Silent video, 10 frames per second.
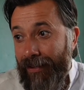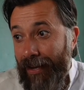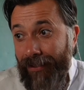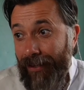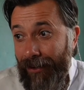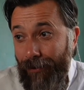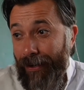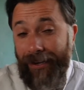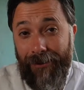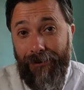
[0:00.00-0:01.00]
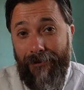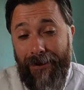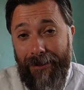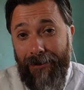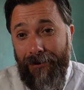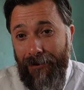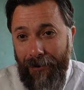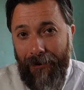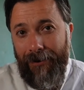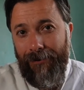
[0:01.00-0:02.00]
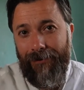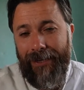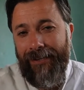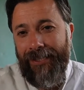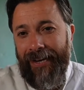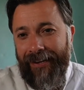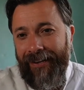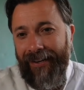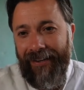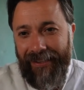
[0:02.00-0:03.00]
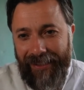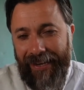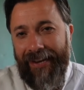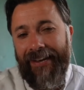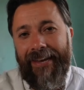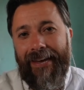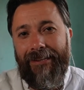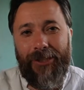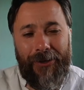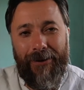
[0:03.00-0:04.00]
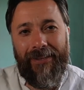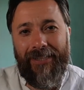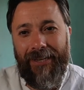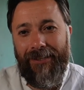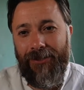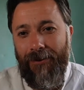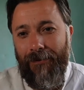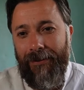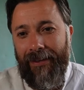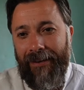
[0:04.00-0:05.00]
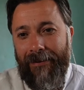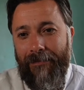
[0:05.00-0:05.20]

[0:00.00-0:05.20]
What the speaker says: Just looking into the video, going to Jake's channel, check again, share this song with